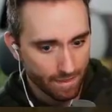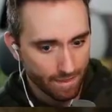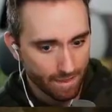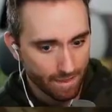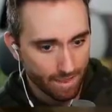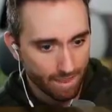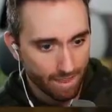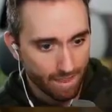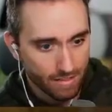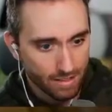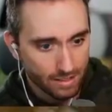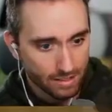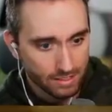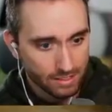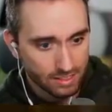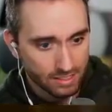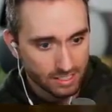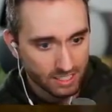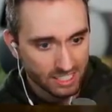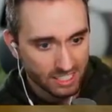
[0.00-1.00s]
I got you,
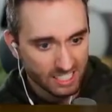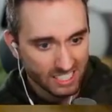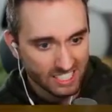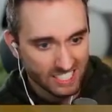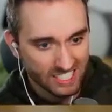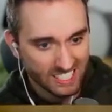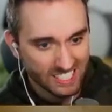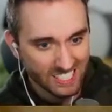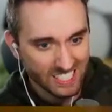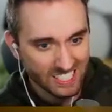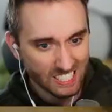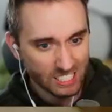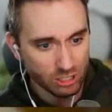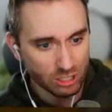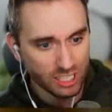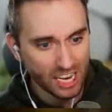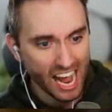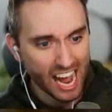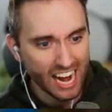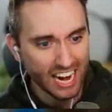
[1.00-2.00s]
Dom. You
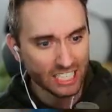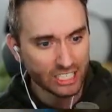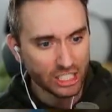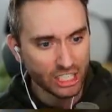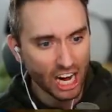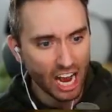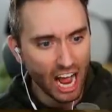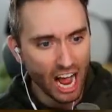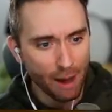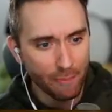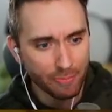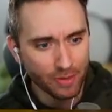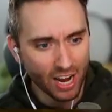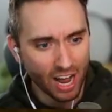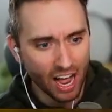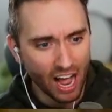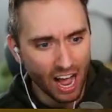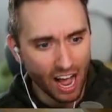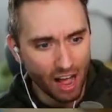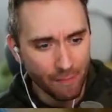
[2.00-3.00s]
gotta jump,
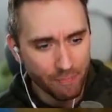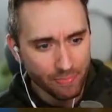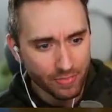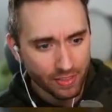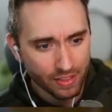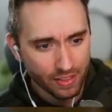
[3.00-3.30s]
Dom!